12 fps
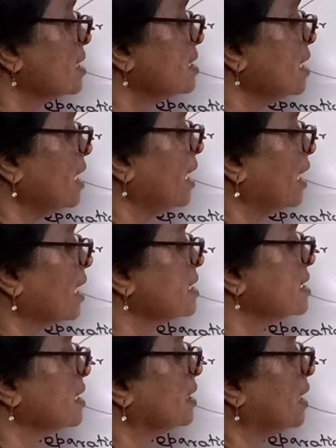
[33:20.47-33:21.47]

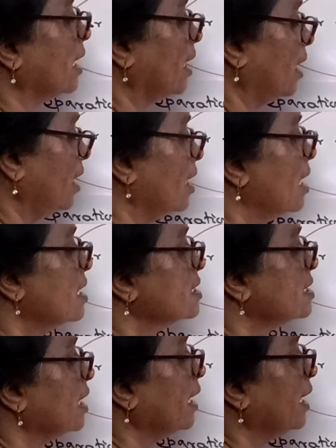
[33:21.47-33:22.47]
CH3
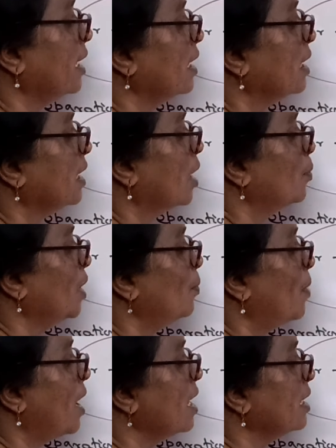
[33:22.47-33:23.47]
C double
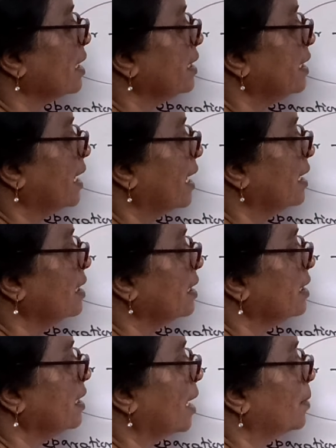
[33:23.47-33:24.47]
bond N
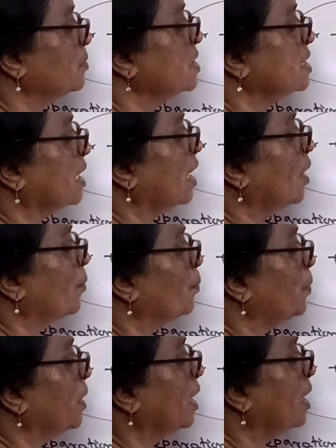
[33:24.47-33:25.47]

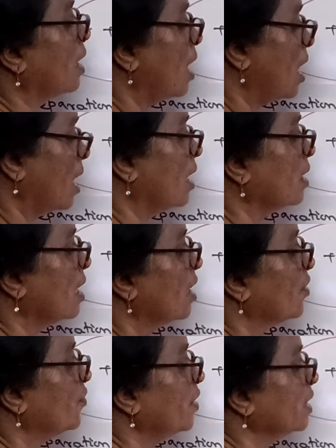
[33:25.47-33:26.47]
MgBr
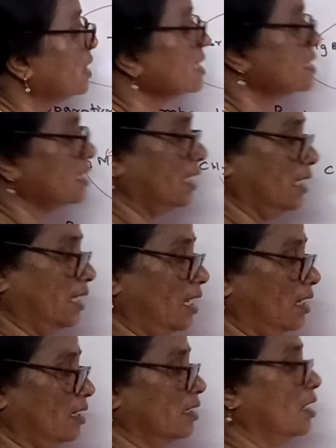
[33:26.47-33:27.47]
with the
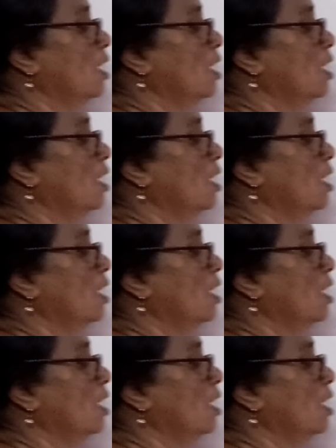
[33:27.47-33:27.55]
Cl.